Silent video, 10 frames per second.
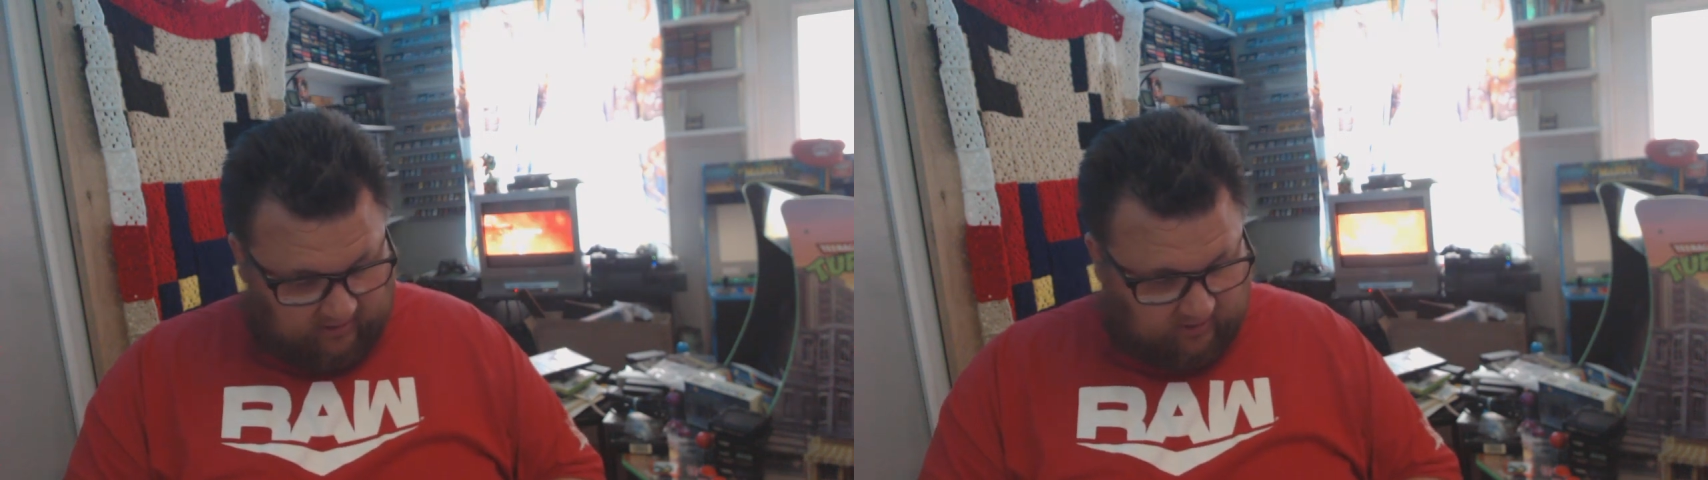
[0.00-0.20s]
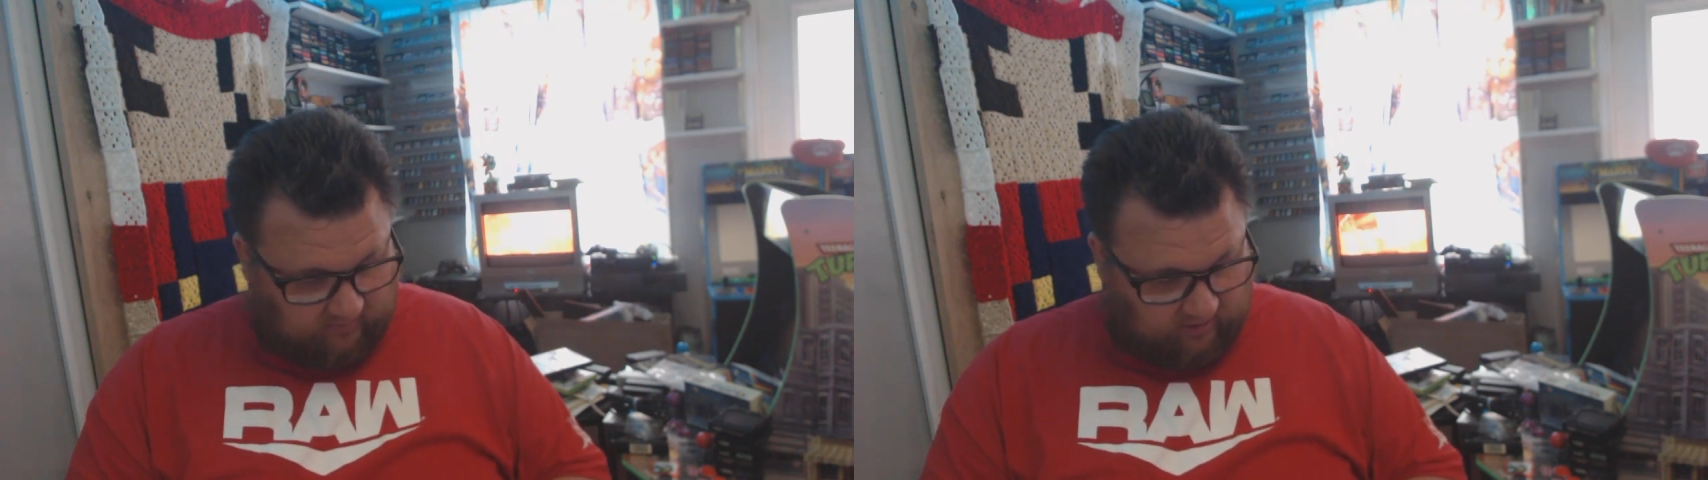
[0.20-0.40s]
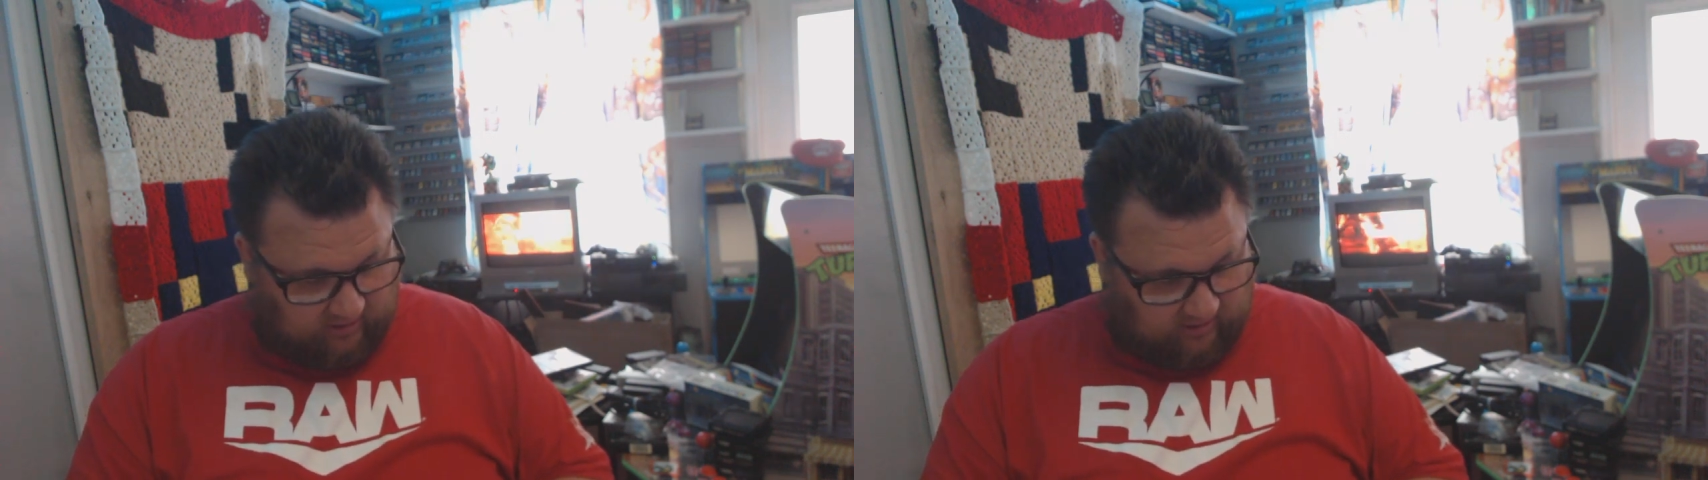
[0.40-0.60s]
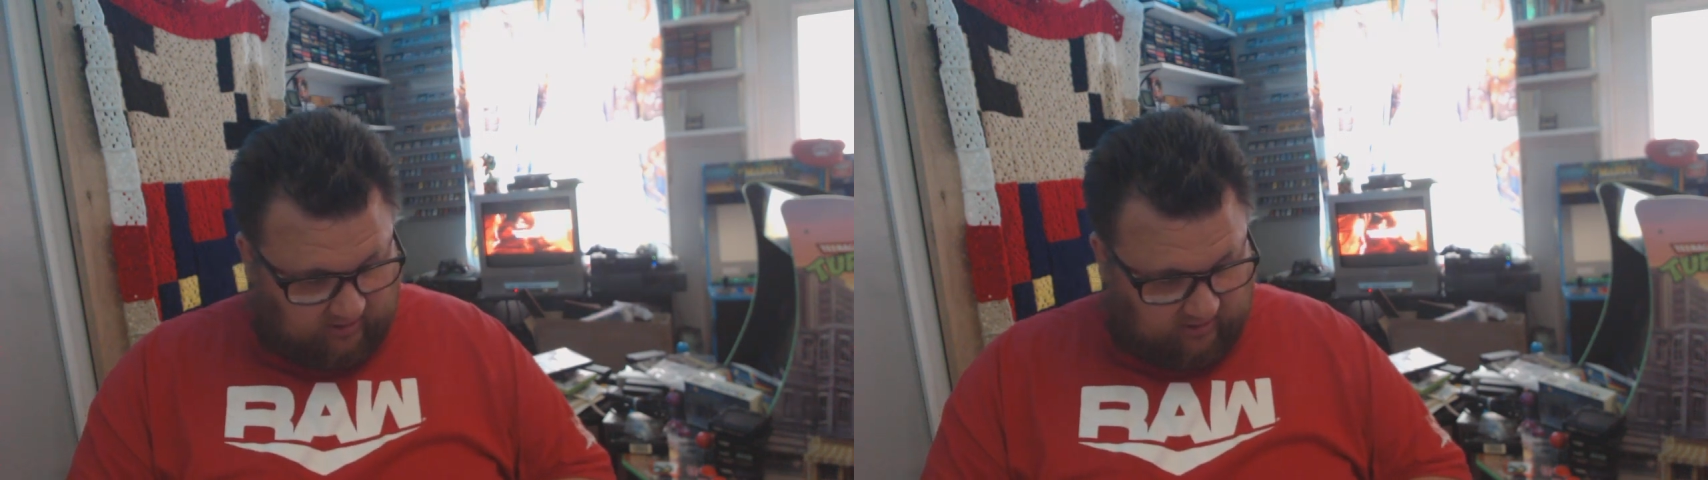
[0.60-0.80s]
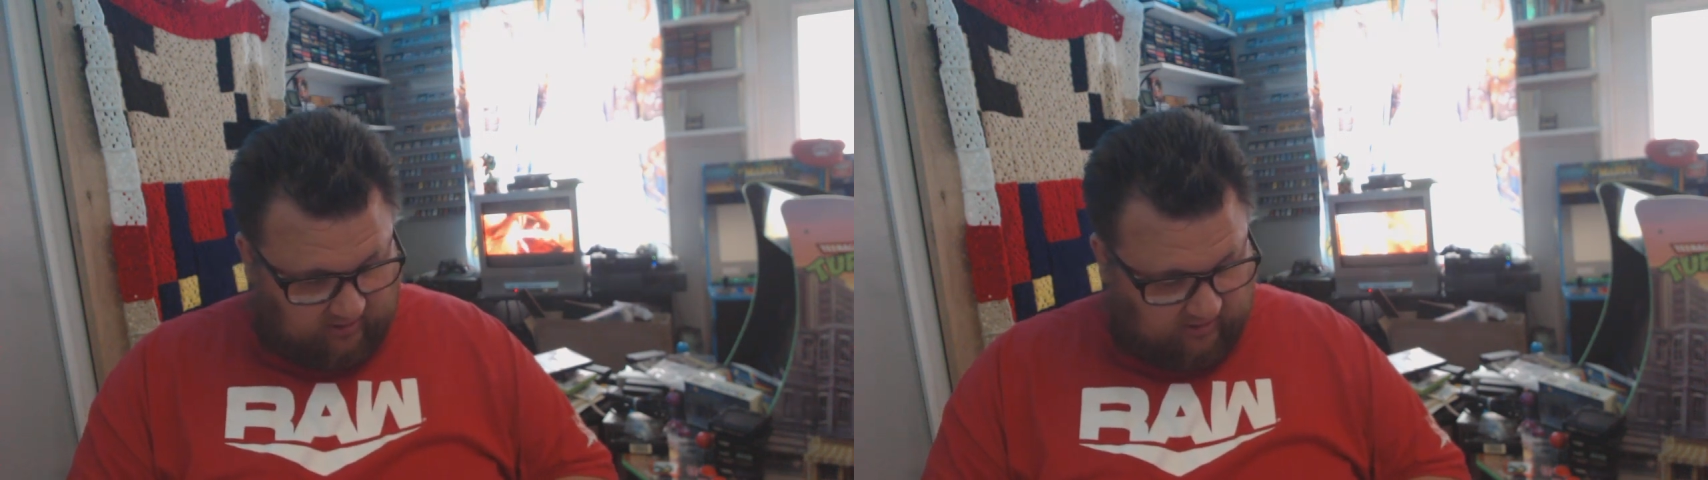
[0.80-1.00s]
So we're just going
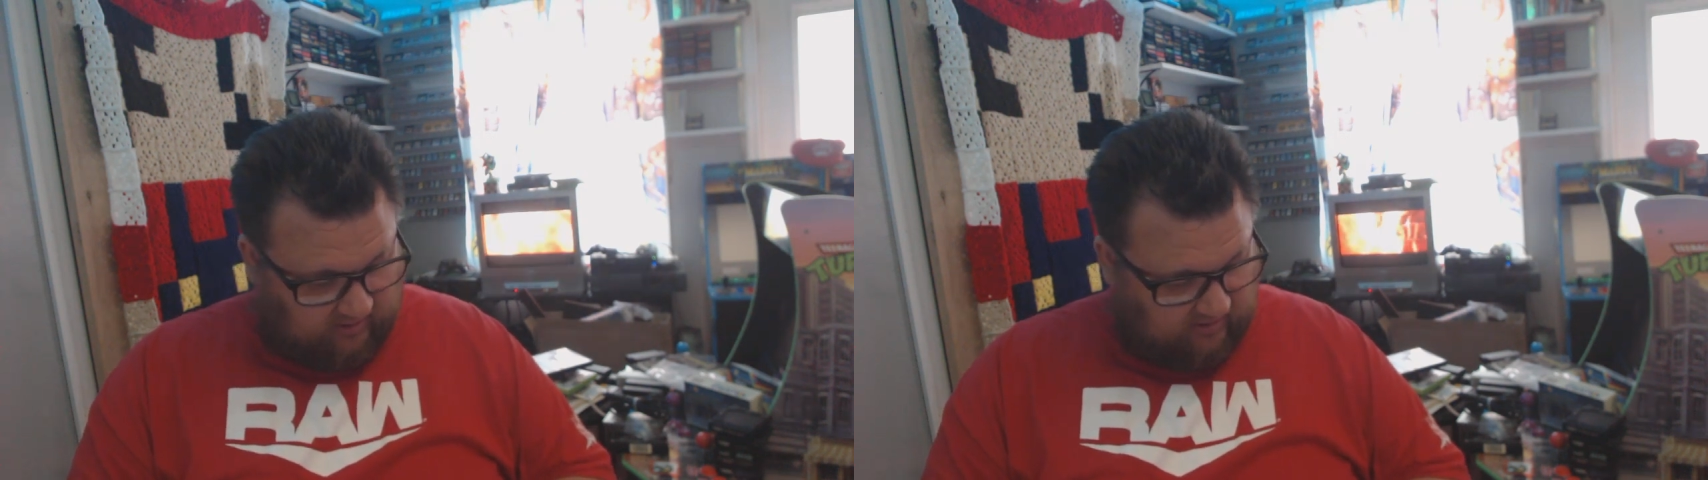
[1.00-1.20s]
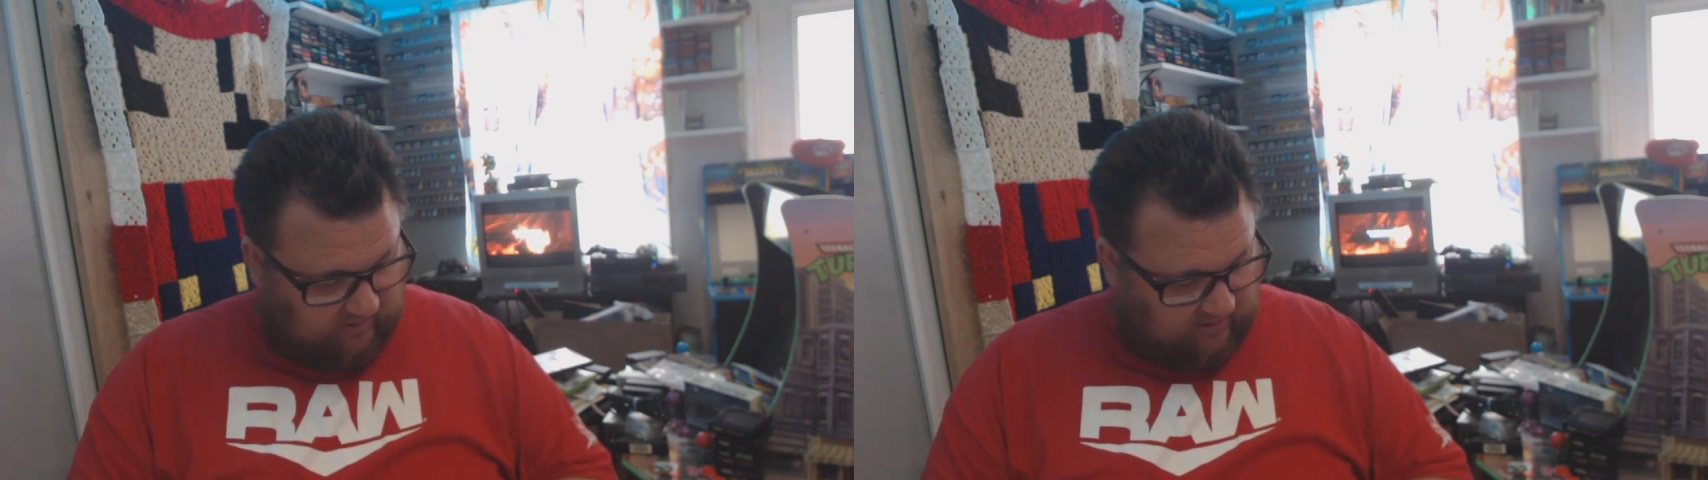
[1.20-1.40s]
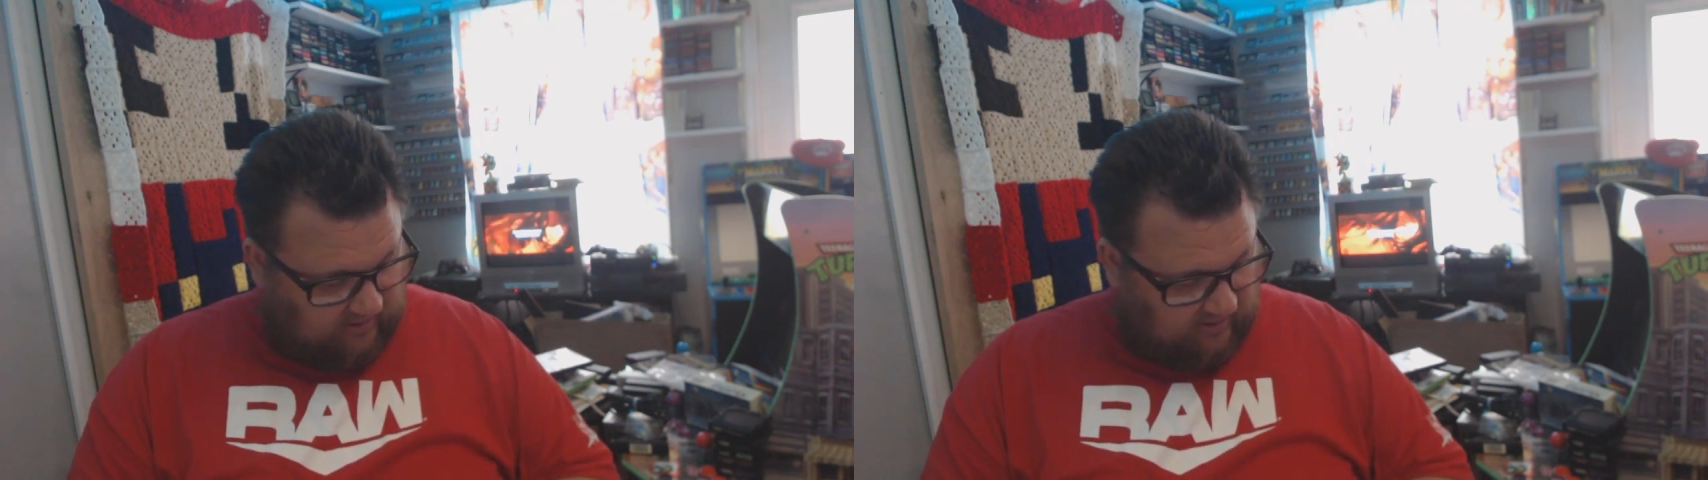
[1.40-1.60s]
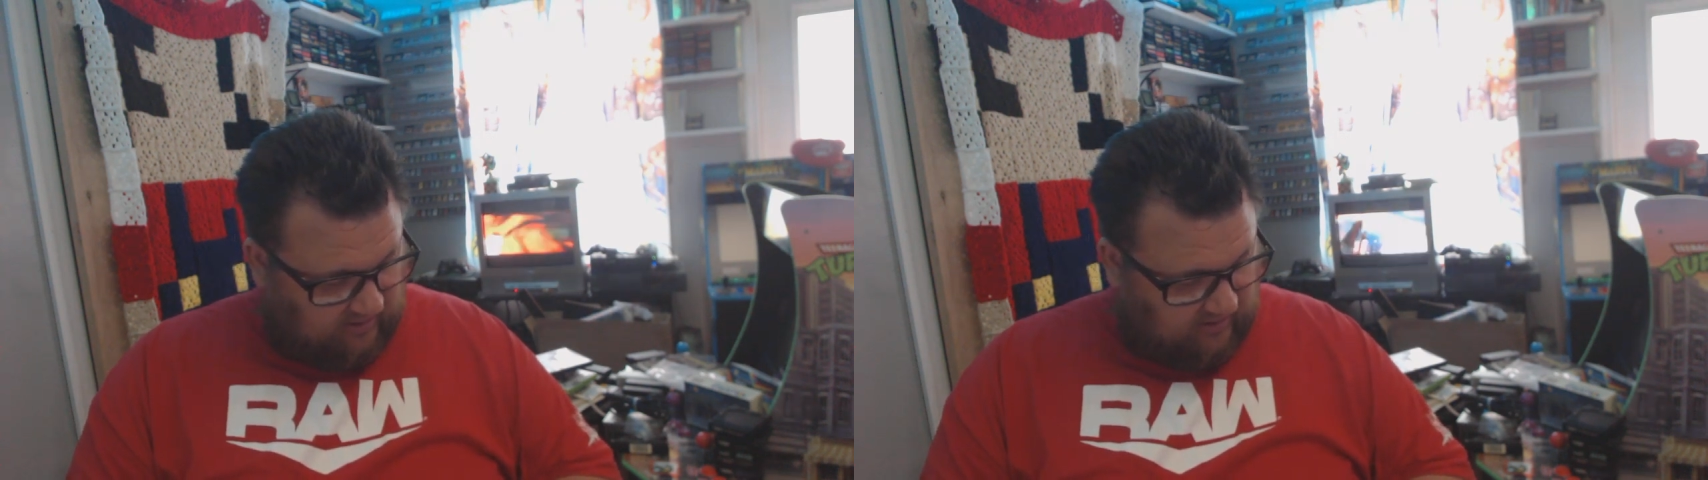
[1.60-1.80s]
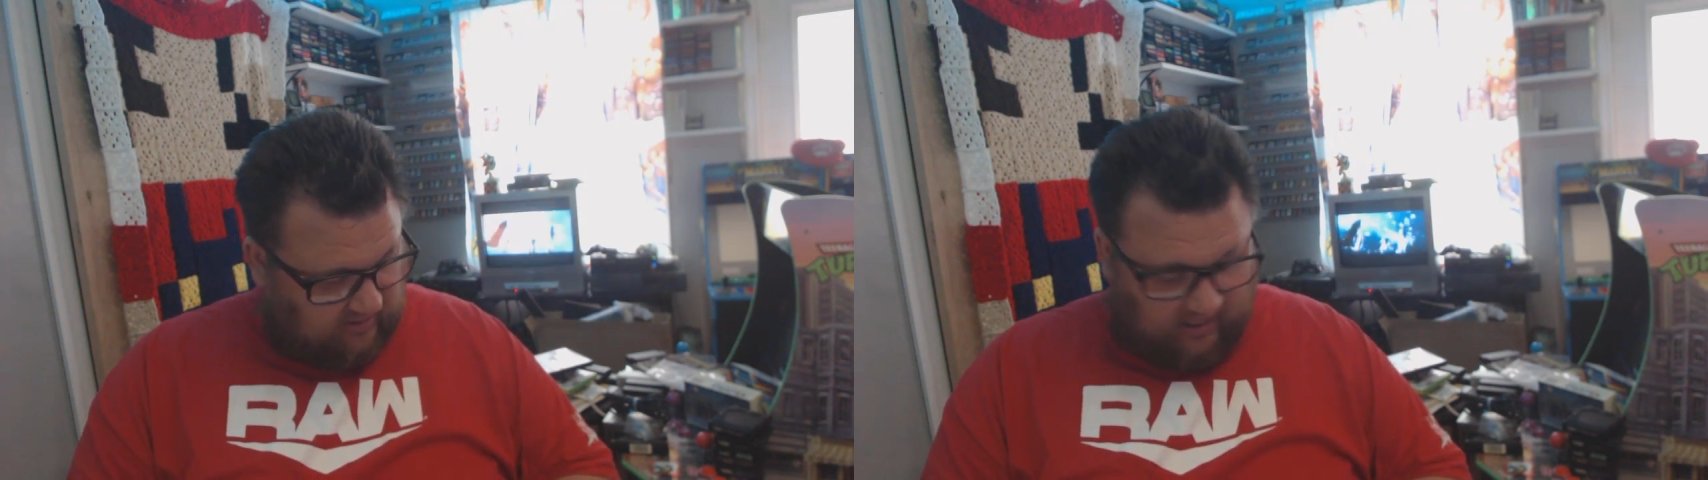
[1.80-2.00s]
to
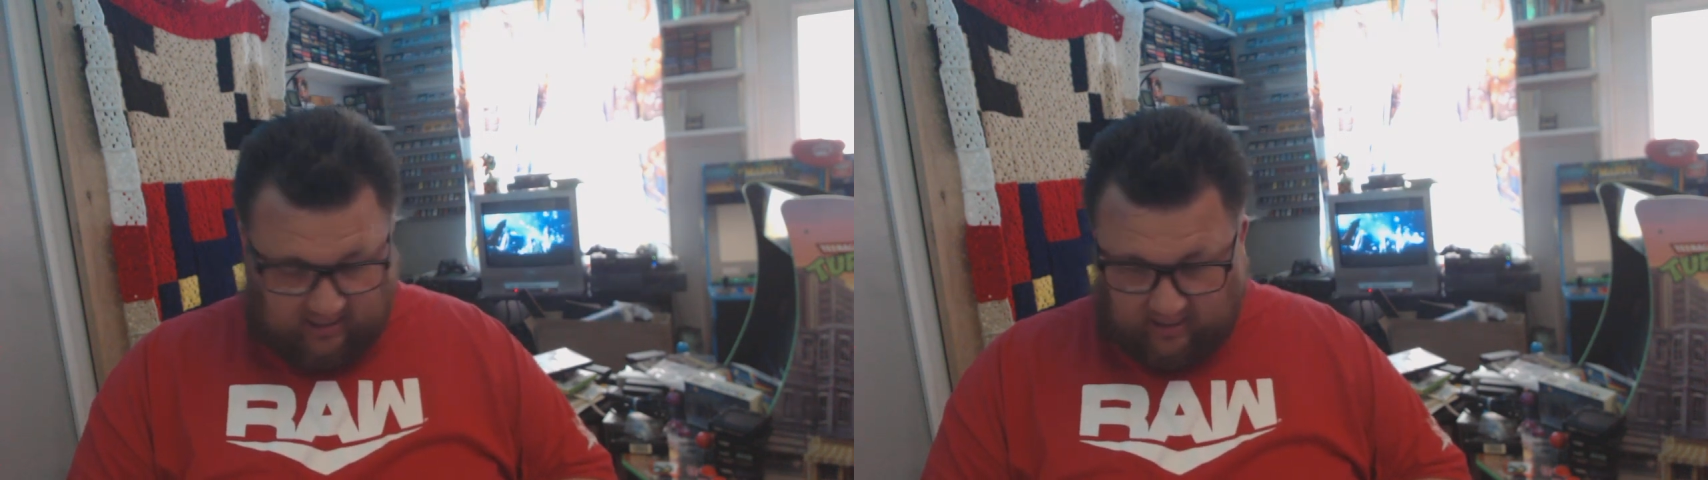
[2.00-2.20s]
take